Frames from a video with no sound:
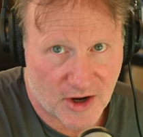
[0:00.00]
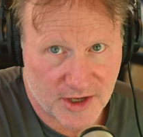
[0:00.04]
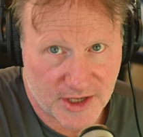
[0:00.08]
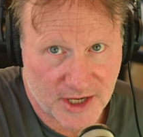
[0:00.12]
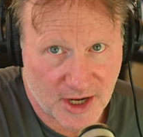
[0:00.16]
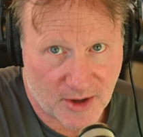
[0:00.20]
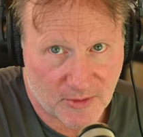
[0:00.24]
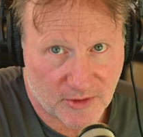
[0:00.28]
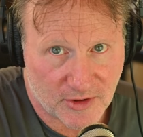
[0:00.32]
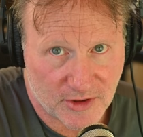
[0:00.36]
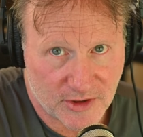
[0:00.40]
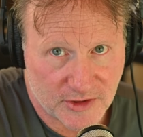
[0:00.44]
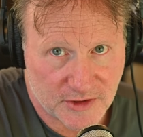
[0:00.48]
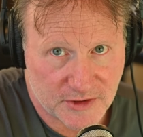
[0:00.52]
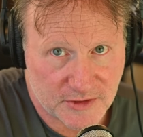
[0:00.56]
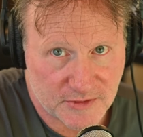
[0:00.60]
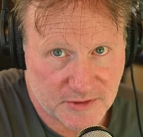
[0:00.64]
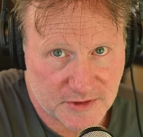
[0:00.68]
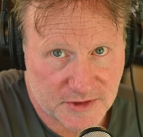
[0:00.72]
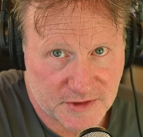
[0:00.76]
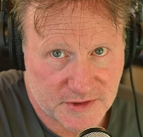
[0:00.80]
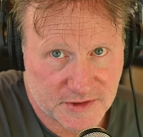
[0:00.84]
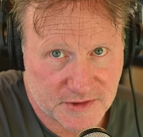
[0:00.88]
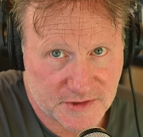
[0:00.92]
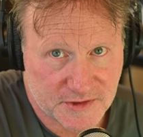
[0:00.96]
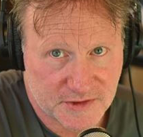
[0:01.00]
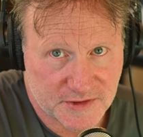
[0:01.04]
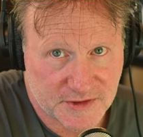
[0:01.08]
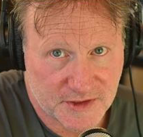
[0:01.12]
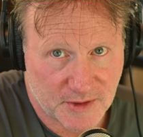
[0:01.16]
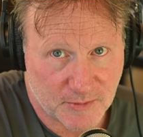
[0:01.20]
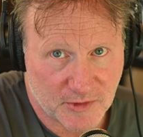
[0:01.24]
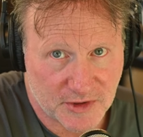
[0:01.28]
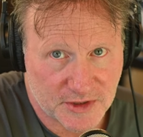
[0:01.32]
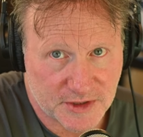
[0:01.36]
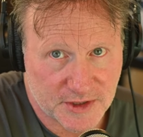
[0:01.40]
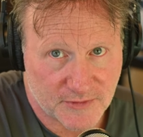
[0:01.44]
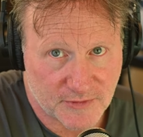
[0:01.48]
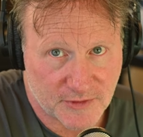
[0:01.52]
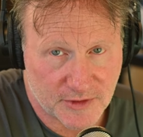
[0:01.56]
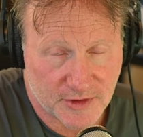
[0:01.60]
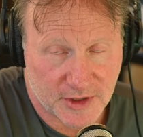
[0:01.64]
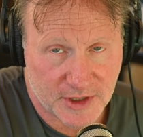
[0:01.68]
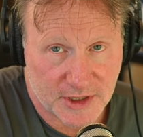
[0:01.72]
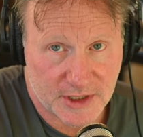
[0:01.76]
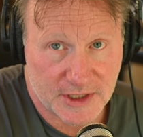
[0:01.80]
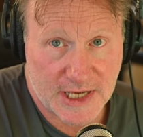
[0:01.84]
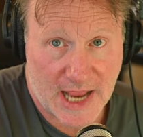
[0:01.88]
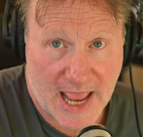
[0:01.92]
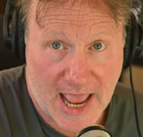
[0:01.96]
right, now we're going to do it somewhat
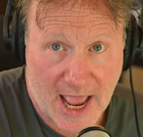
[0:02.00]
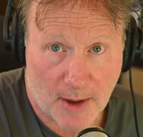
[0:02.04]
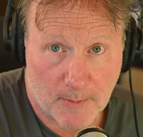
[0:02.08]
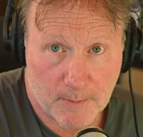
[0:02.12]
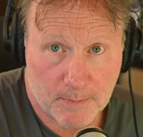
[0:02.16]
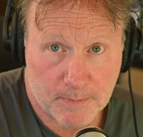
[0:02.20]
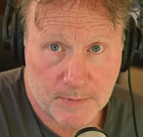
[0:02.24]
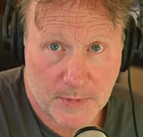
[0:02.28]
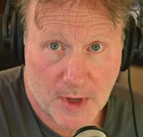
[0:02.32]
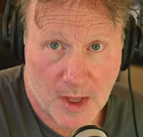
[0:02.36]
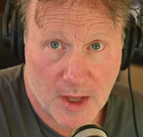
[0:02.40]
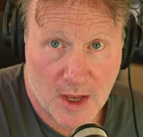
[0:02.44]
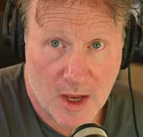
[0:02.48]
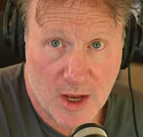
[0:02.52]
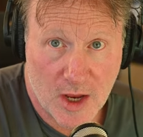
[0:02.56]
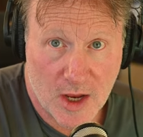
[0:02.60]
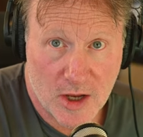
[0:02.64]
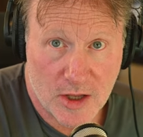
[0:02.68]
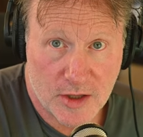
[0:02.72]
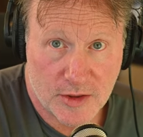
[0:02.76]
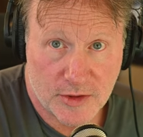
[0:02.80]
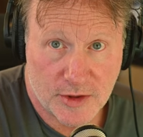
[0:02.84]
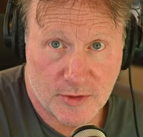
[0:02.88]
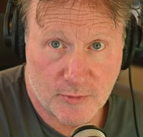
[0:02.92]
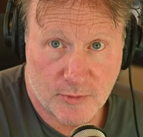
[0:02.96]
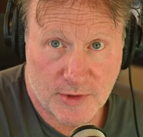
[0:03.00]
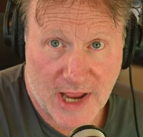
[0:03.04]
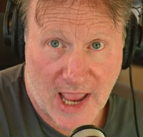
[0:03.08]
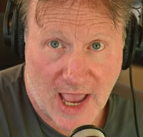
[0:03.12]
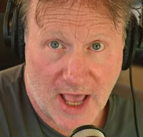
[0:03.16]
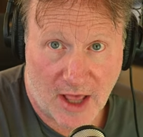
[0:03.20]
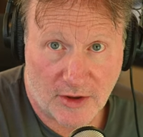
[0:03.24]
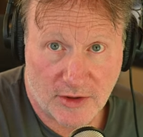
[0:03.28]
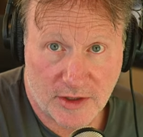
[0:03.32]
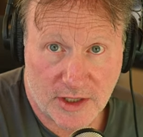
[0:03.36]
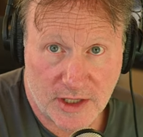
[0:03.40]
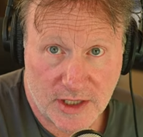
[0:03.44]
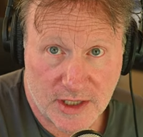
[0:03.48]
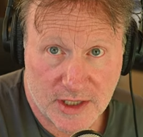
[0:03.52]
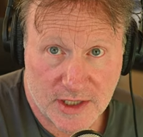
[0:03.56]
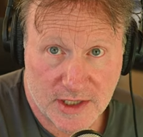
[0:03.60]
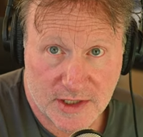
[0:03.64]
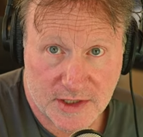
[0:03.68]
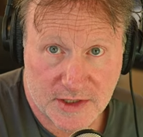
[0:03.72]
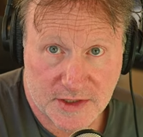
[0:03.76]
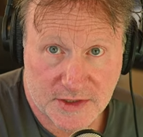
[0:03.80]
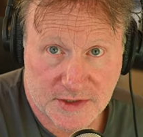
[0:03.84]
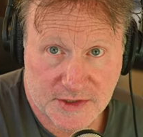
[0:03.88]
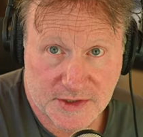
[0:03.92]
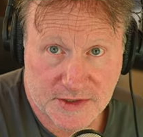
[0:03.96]
differently. Now, the reality
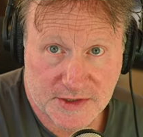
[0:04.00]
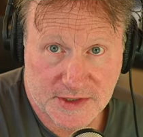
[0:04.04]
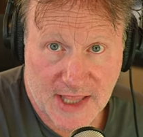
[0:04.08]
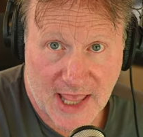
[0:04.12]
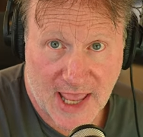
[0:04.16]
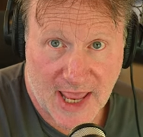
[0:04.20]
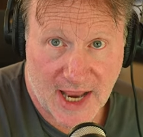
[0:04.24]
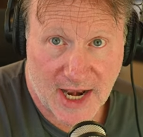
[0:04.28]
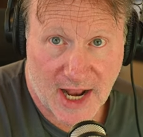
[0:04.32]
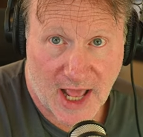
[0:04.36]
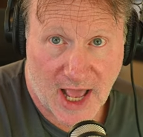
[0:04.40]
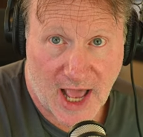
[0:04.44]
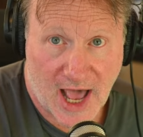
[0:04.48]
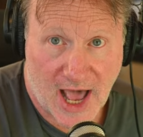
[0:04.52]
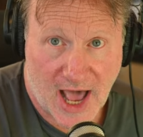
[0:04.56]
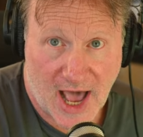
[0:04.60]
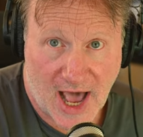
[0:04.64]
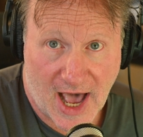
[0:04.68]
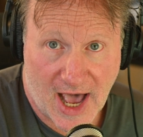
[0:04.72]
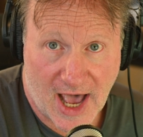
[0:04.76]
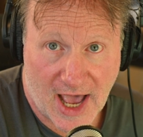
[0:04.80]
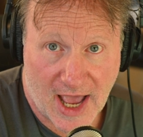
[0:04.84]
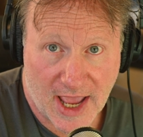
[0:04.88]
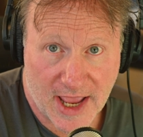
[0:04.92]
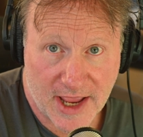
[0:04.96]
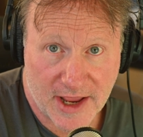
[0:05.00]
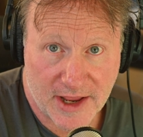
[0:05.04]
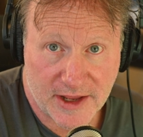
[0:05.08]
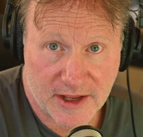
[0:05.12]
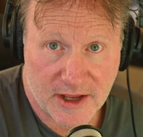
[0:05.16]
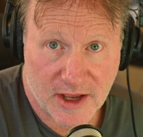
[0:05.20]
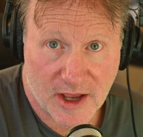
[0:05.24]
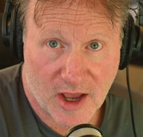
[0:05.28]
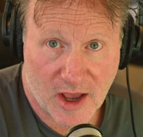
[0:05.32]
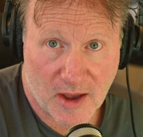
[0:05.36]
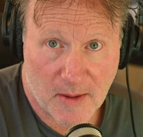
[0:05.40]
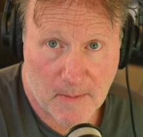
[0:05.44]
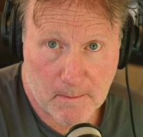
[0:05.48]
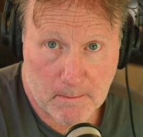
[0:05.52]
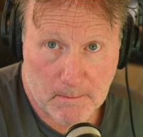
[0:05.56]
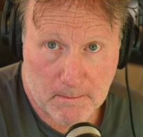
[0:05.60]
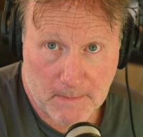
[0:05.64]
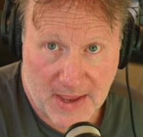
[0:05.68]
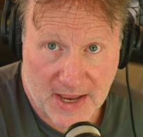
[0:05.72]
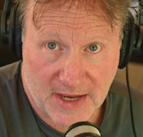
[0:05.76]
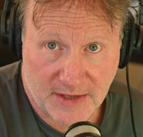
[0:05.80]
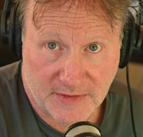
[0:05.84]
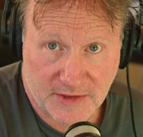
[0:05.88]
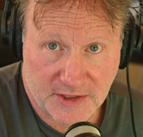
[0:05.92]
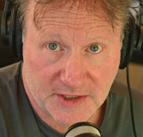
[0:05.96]
is that I
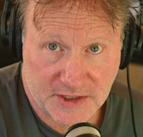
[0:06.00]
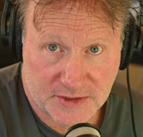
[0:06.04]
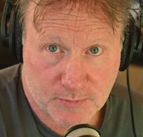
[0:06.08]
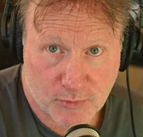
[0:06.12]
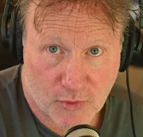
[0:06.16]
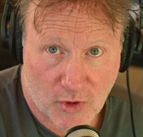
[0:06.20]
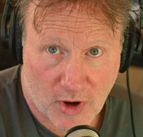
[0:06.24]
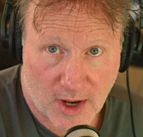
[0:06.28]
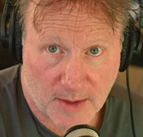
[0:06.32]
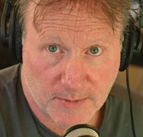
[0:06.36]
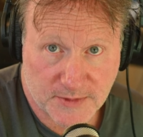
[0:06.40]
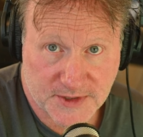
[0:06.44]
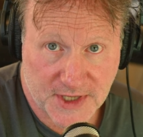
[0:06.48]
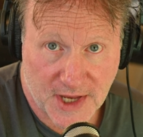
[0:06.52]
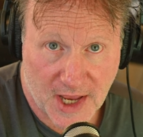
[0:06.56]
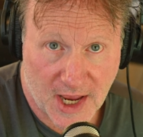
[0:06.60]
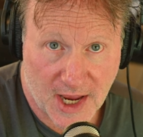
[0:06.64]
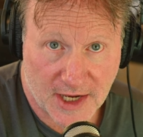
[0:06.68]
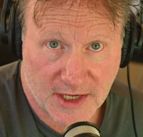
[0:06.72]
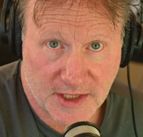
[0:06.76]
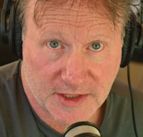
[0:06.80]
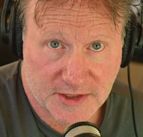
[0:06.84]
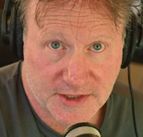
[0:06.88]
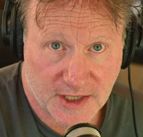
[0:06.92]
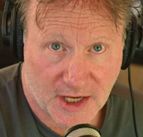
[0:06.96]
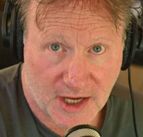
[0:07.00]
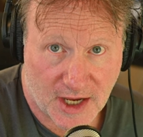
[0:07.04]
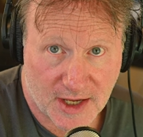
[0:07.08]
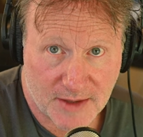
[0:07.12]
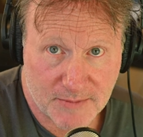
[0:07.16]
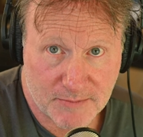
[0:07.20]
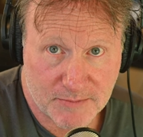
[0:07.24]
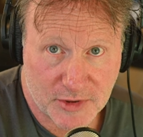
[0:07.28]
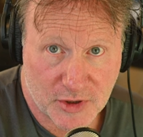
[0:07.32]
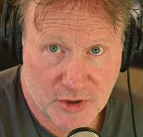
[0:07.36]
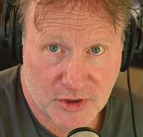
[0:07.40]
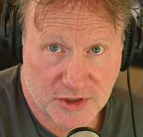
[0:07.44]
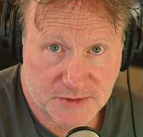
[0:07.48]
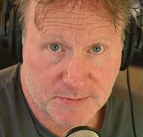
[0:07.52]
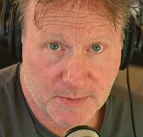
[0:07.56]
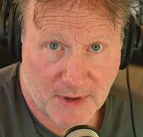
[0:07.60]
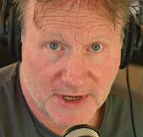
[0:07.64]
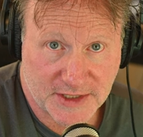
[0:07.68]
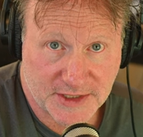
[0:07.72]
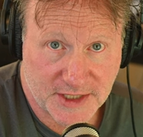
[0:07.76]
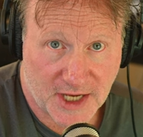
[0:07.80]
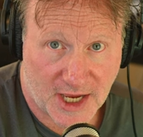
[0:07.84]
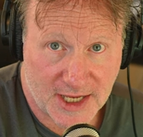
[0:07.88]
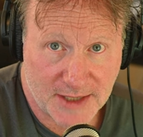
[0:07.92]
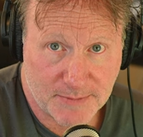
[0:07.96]
made these prompts ahead of time because my
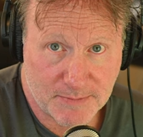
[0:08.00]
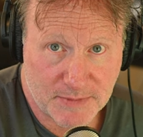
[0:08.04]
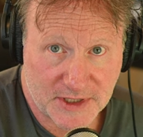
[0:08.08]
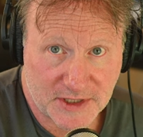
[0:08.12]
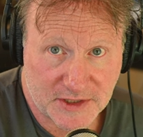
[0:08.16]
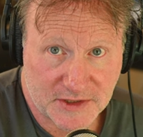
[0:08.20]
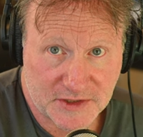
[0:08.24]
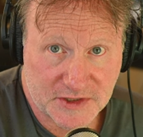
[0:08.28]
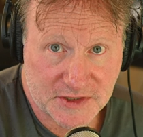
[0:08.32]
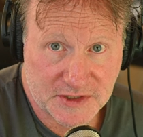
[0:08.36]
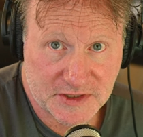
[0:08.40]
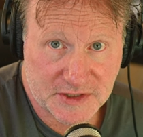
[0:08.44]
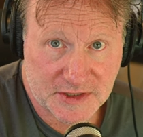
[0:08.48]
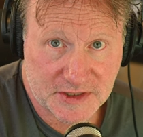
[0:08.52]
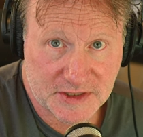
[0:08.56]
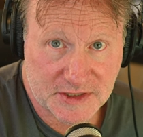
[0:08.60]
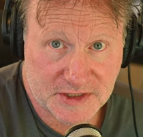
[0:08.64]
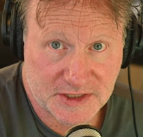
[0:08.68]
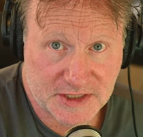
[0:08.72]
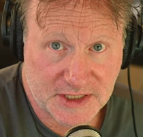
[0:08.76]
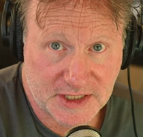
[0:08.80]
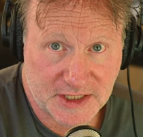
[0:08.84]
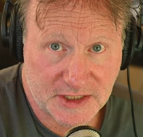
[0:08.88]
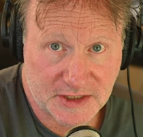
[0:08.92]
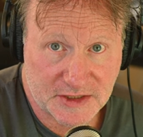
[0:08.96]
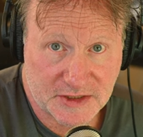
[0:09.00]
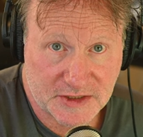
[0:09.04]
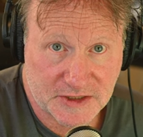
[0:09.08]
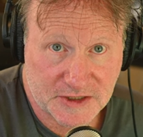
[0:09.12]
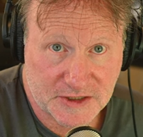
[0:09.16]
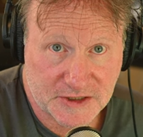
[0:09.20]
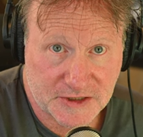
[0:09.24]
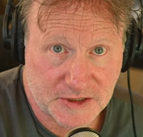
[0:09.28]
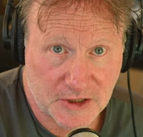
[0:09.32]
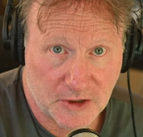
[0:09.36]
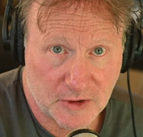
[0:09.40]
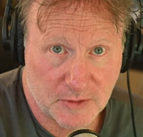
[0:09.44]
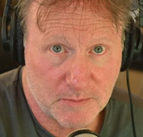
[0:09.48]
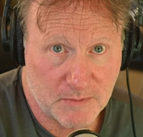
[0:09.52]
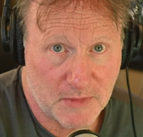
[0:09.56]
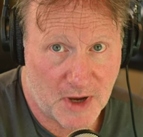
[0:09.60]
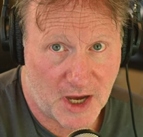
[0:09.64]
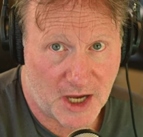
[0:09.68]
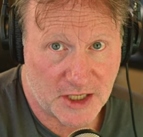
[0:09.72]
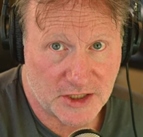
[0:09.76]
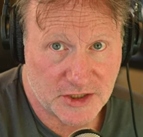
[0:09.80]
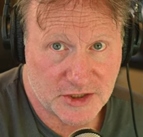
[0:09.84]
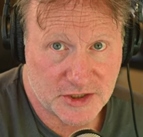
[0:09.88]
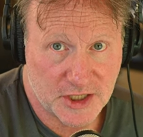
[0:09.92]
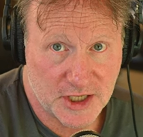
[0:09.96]
typing stinks so
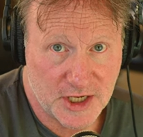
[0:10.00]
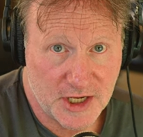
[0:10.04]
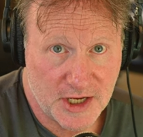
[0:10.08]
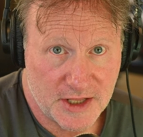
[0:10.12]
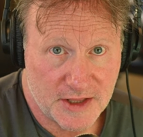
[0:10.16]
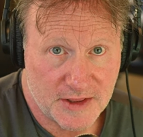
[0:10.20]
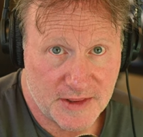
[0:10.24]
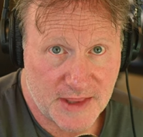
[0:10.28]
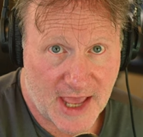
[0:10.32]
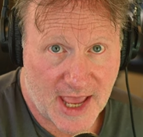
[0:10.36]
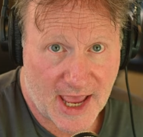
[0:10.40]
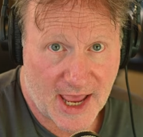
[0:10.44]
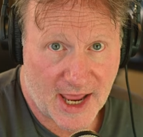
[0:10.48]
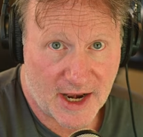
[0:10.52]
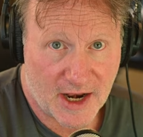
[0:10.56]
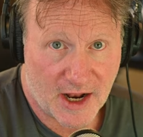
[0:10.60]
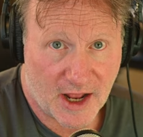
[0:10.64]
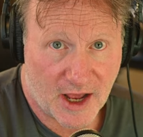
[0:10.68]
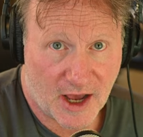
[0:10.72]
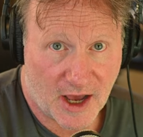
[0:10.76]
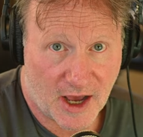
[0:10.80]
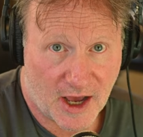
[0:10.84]
much that